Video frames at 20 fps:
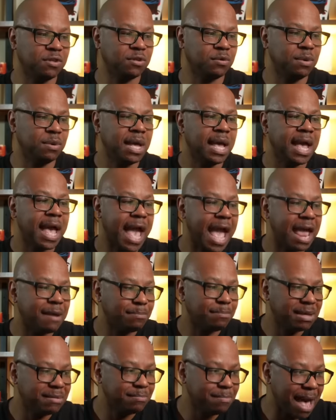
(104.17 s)
you, and
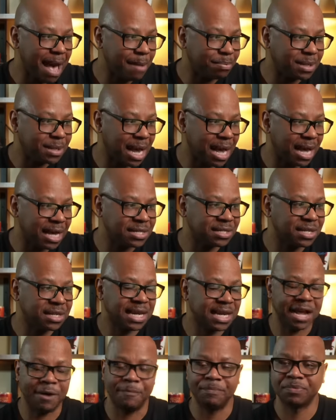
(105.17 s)
be baptized.
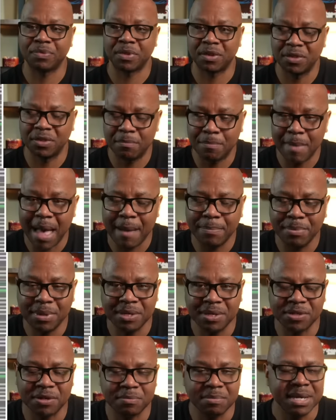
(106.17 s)
Now, the
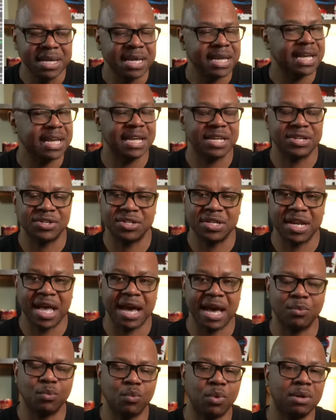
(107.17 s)
baptism is
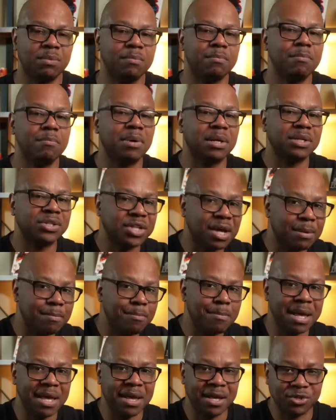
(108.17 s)
not what some
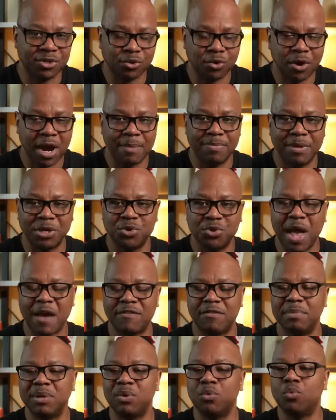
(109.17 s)
may ascribe that you have
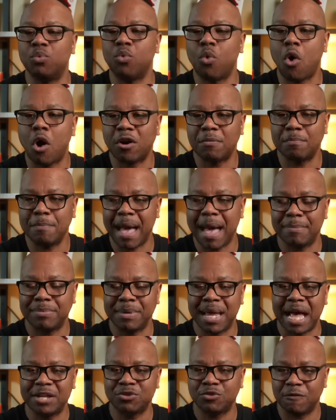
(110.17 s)
to be water
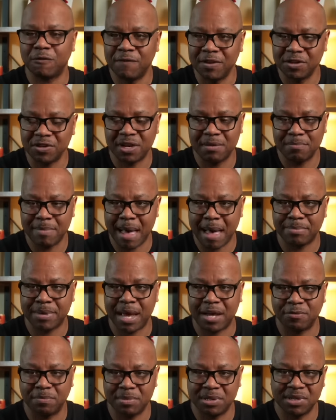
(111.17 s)
baptized or physically
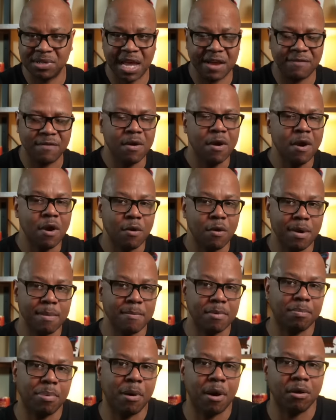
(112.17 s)
baptized to be saved.
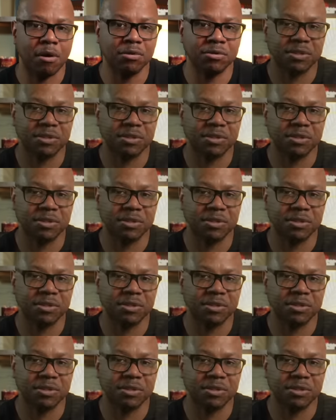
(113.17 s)
Remember, Paul